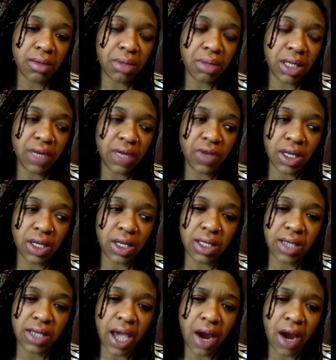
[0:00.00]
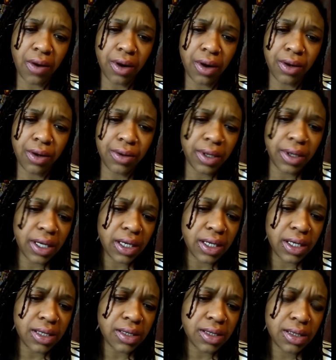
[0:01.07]
believing in tarot
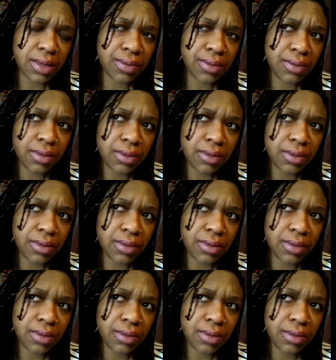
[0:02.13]
is